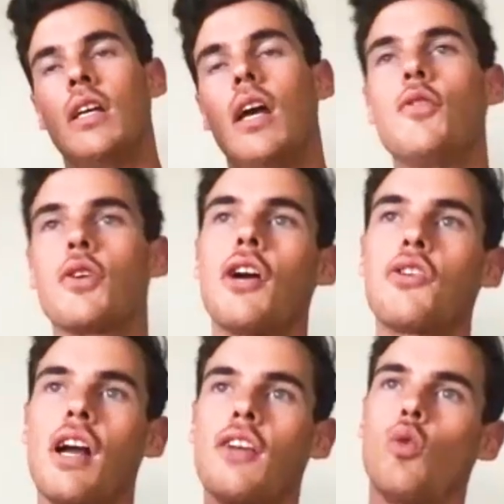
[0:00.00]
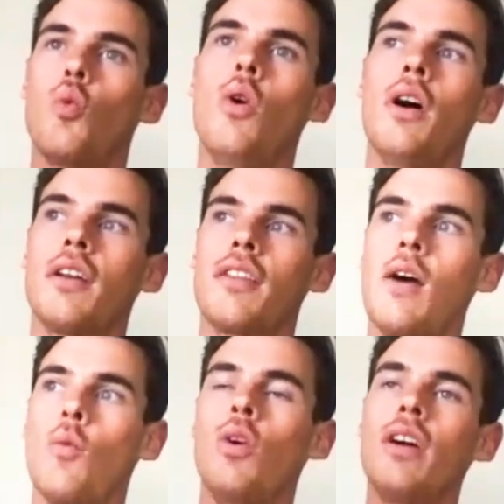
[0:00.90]
if your character has a want,
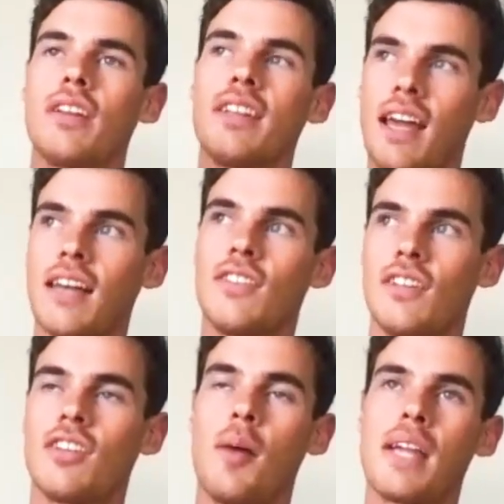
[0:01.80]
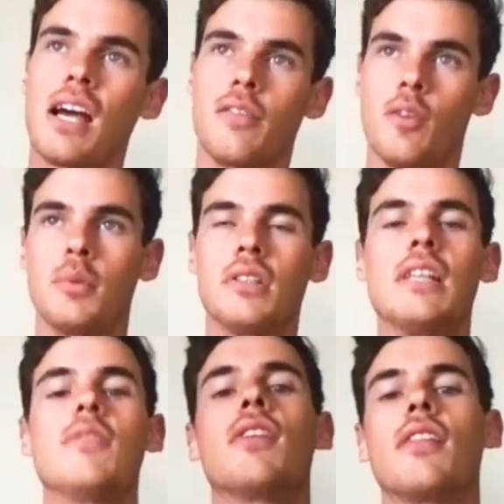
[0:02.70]
that want, yes, is coming out of a
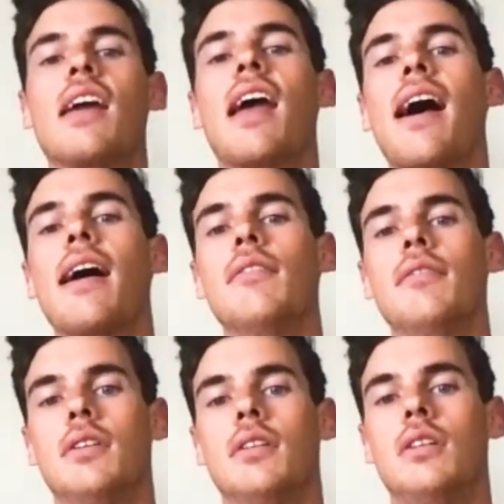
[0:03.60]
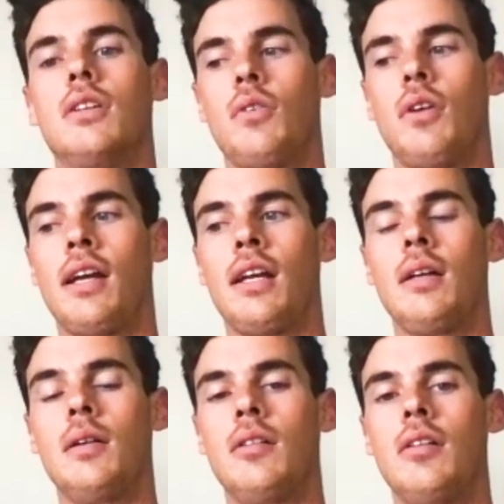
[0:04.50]
belief that they have, right?
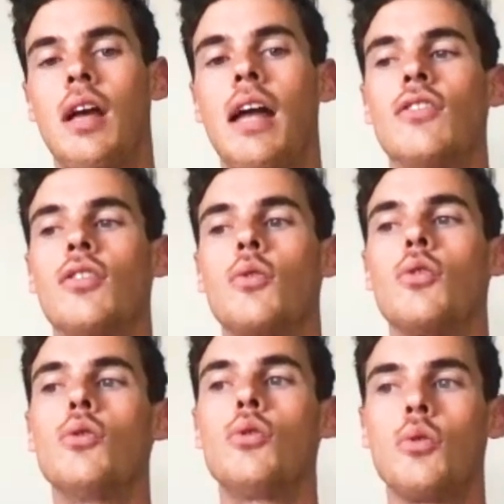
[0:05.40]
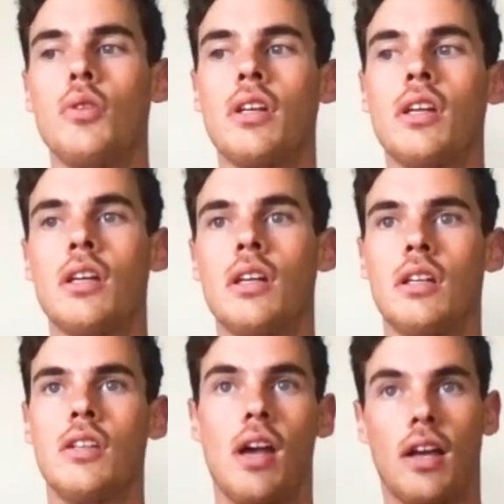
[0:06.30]
And so usually,
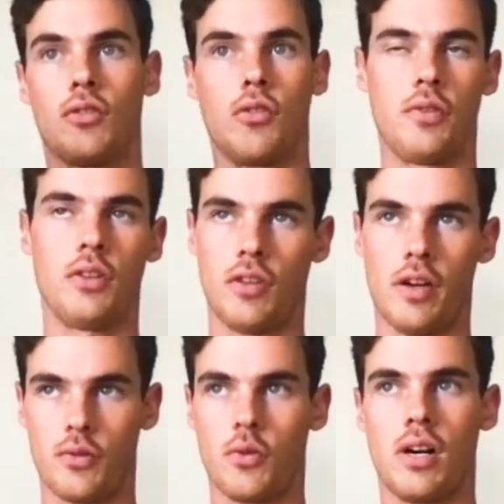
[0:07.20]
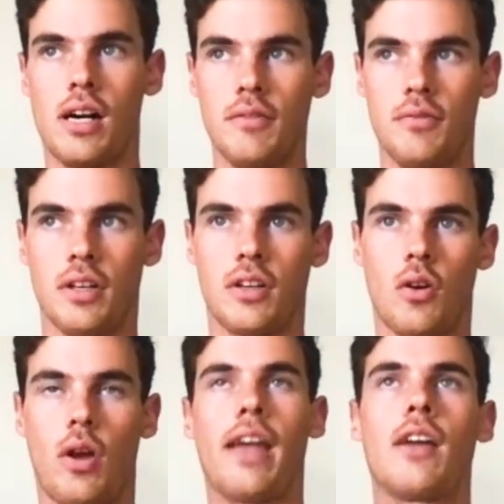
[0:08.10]
yes, your philosophical conflict
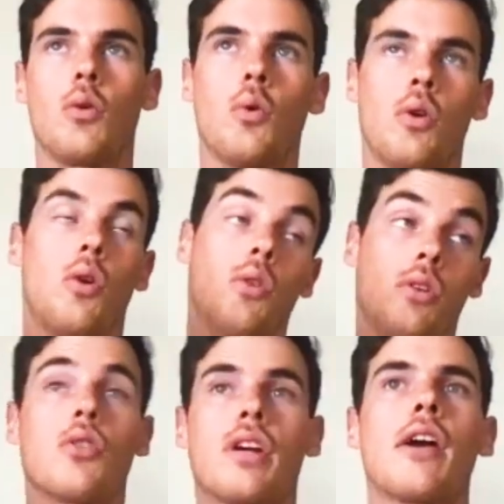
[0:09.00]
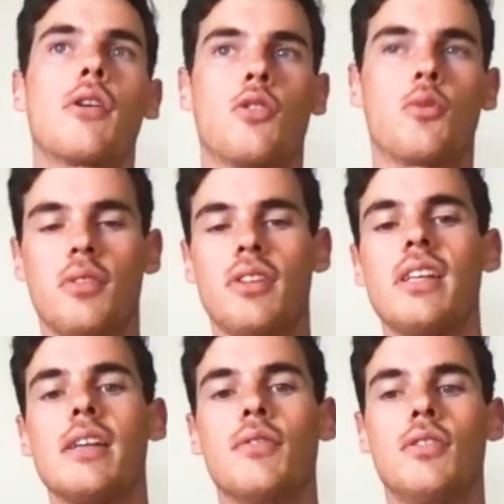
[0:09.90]
and or your character's
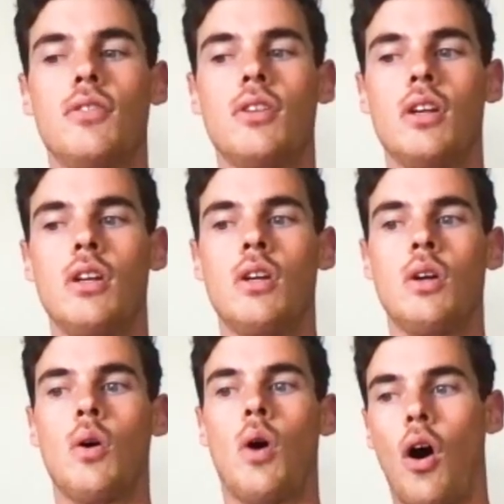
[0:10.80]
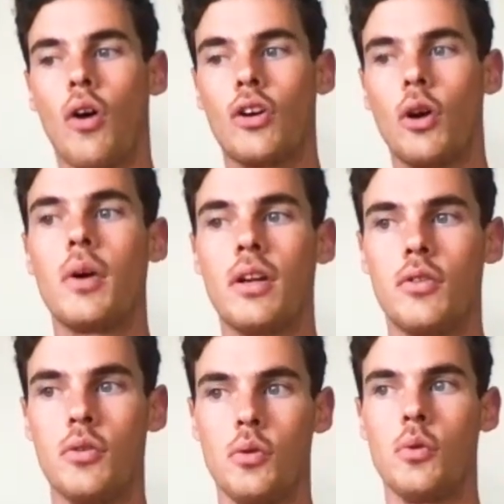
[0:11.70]
beliefs are going
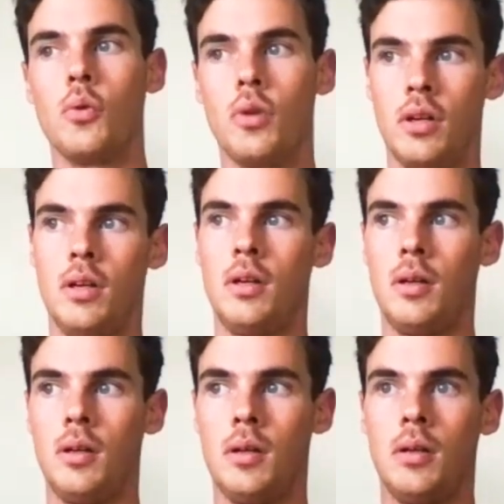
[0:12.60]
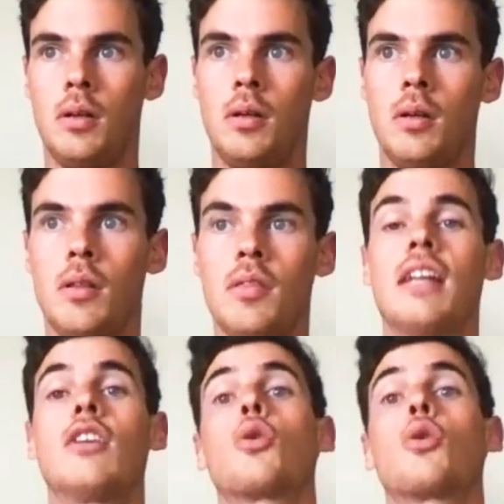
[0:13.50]
to then